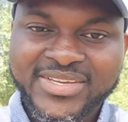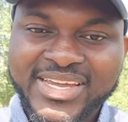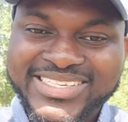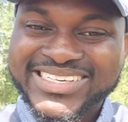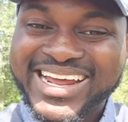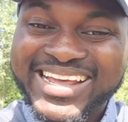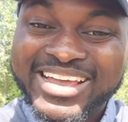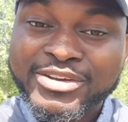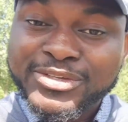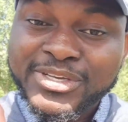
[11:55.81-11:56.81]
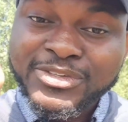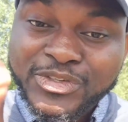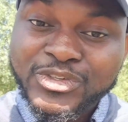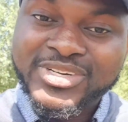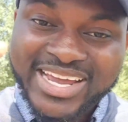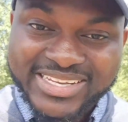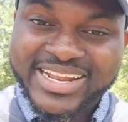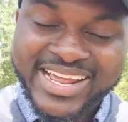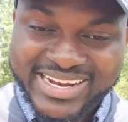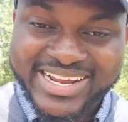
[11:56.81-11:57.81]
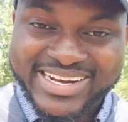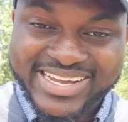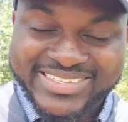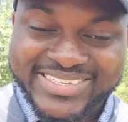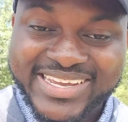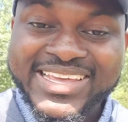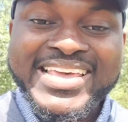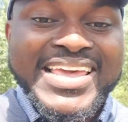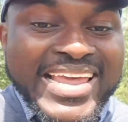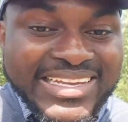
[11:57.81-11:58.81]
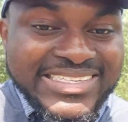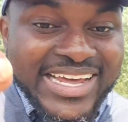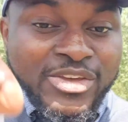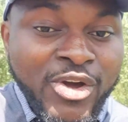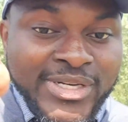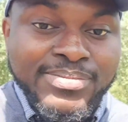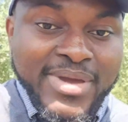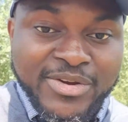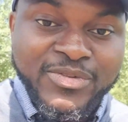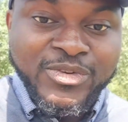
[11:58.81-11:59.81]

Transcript: It's either they are using you, that like I said, it's either you're on the menu,